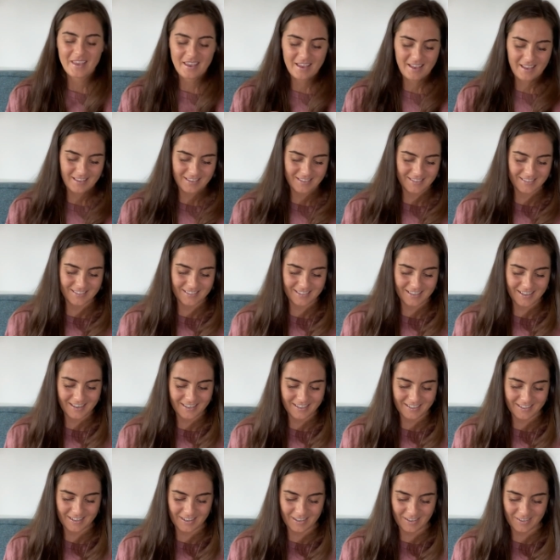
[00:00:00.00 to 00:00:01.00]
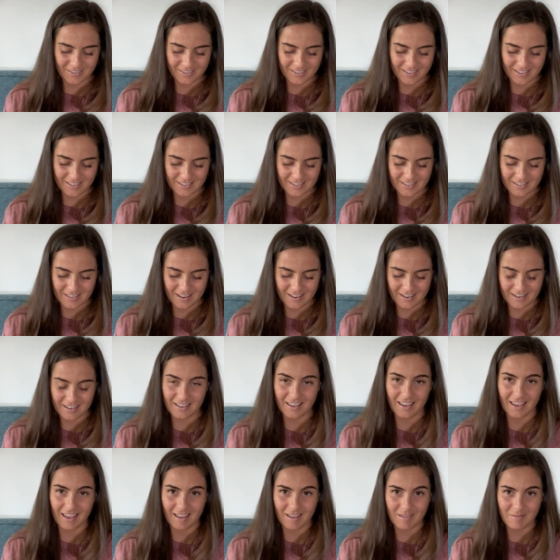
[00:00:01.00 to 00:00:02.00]
And I know it's not a
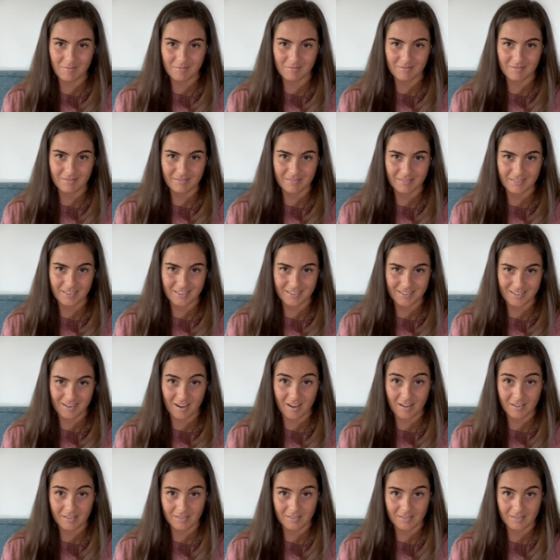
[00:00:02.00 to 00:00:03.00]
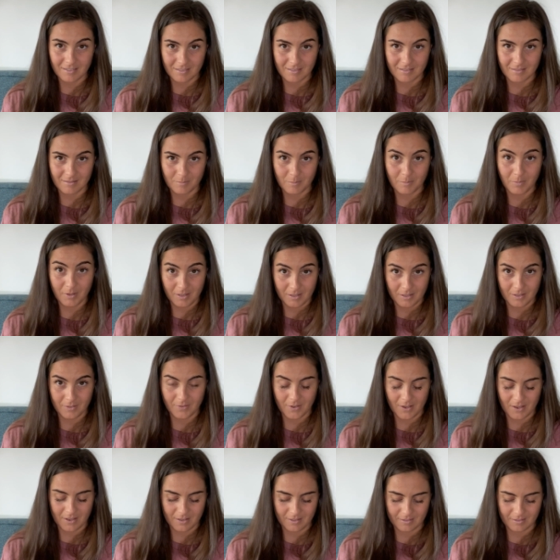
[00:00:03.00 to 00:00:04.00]
game. It's not, but it's fun.